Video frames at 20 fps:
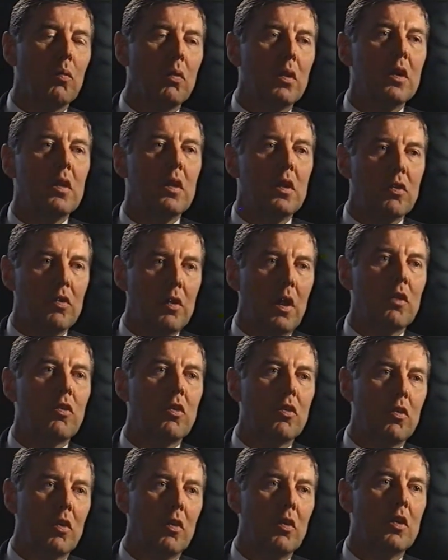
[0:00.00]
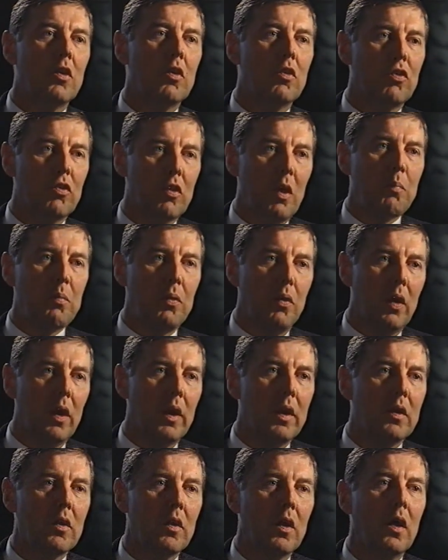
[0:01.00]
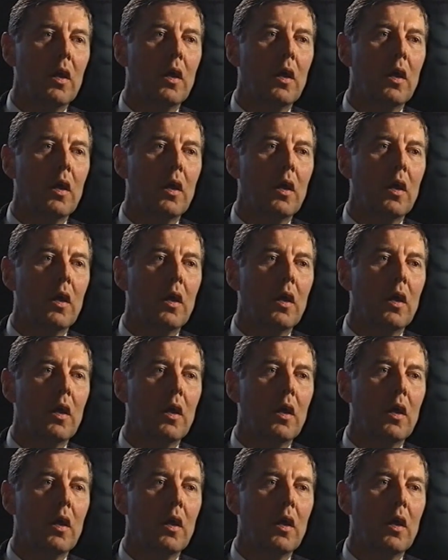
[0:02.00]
where it is necessary to separate